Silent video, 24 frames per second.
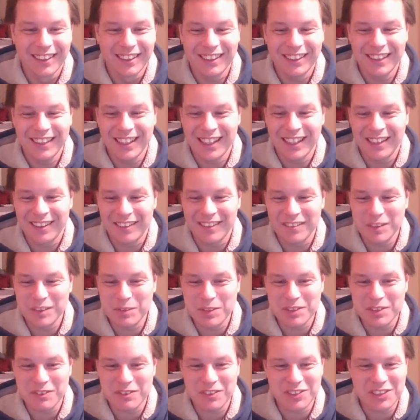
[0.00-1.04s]
yeah, I
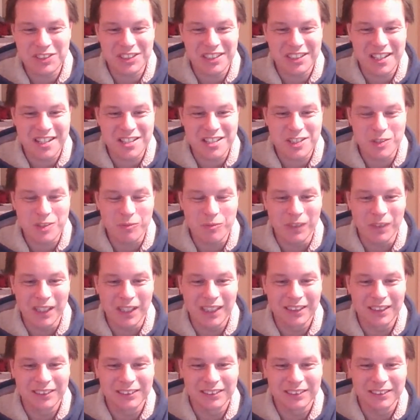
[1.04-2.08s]
suppose I've got to start
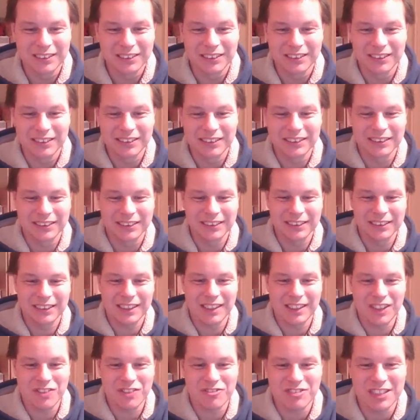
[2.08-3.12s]
somewhere. I'd say
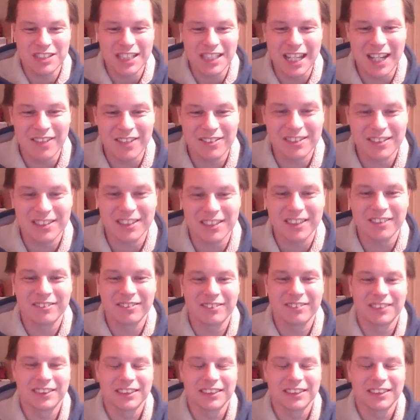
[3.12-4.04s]
100 down, so I